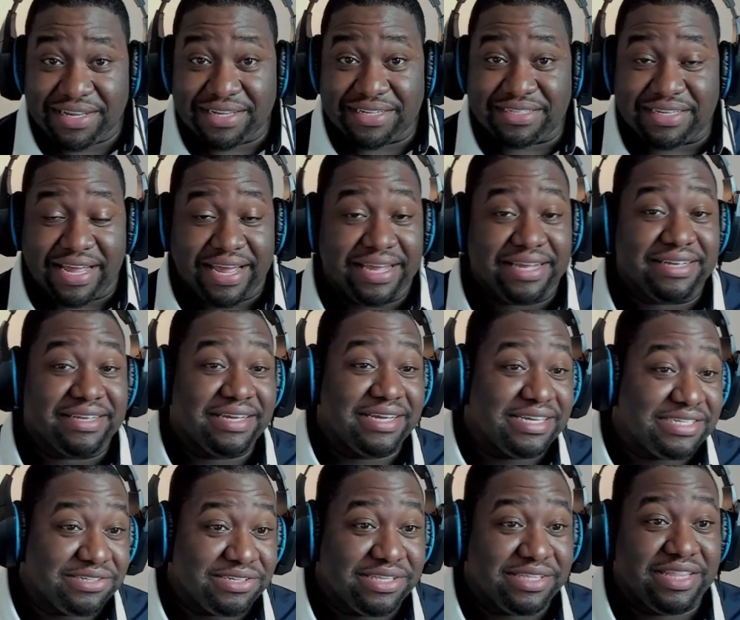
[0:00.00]
Because like
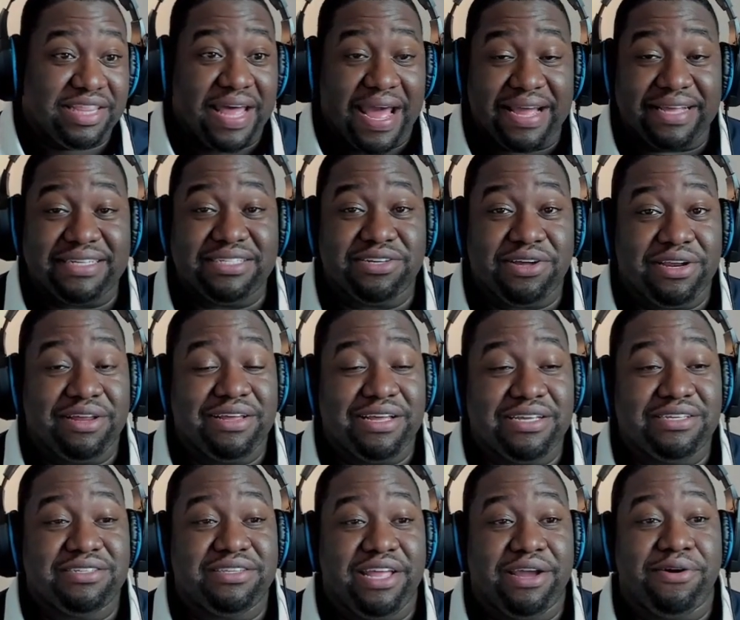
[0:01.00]
it's that it's gonna
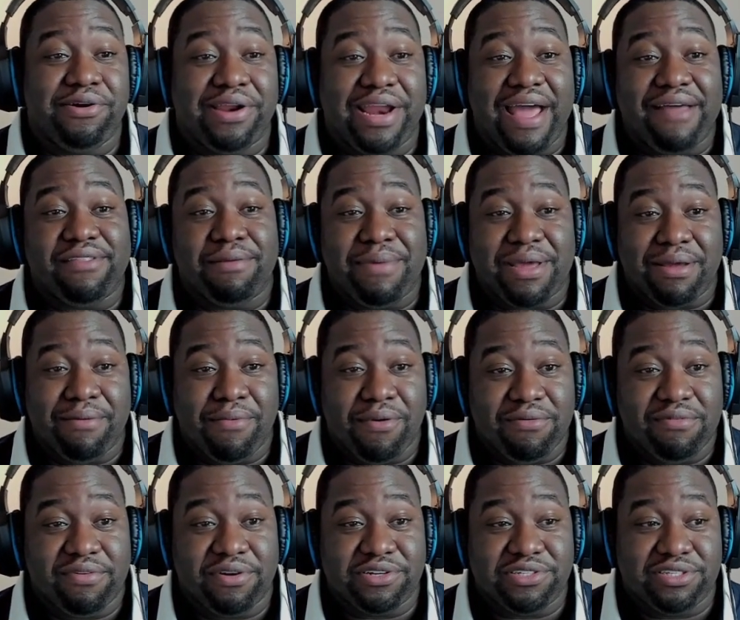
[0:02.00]
it's they're gonna have to make a
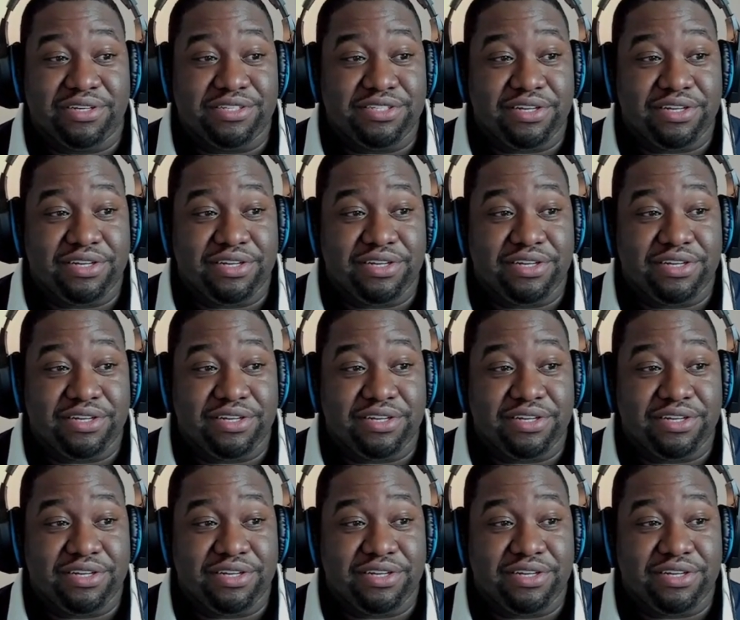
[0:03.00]
mobile version.